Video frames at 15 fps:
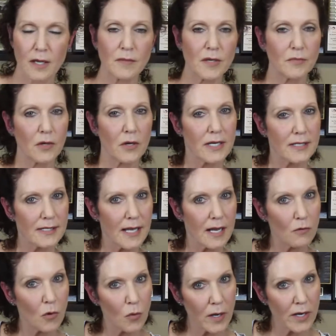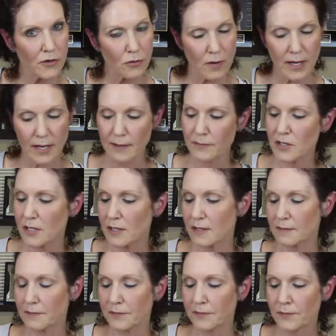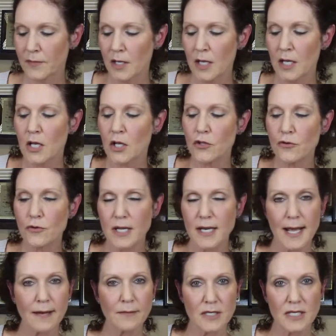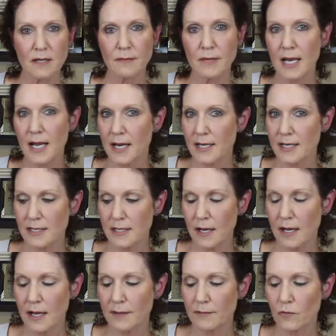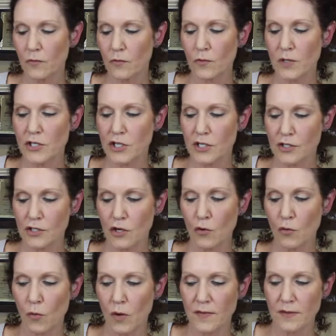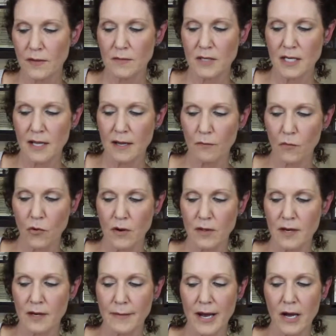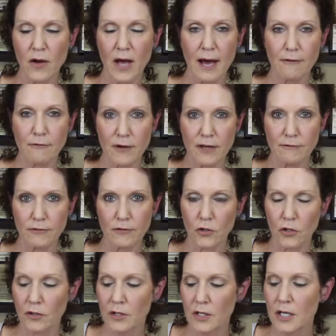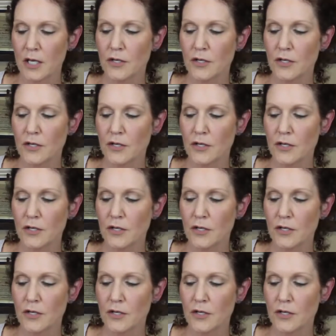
People always say, well, when do I empty them? You can empty them at any time. We just don't want them to get more than about halfway full.